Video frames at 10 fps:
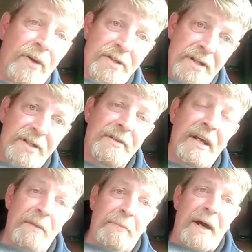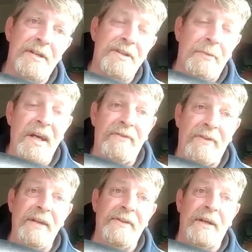nurses passed away
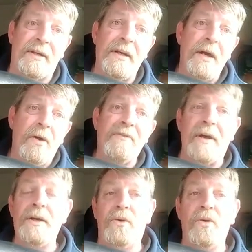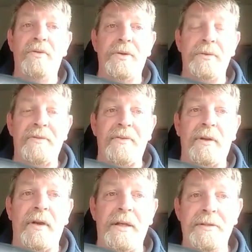fighting COVID on the
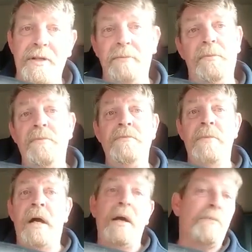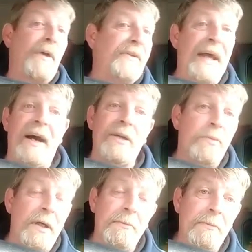front lines. Bloody
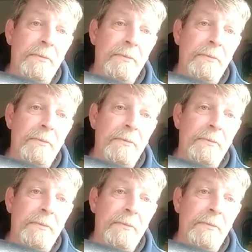hard one.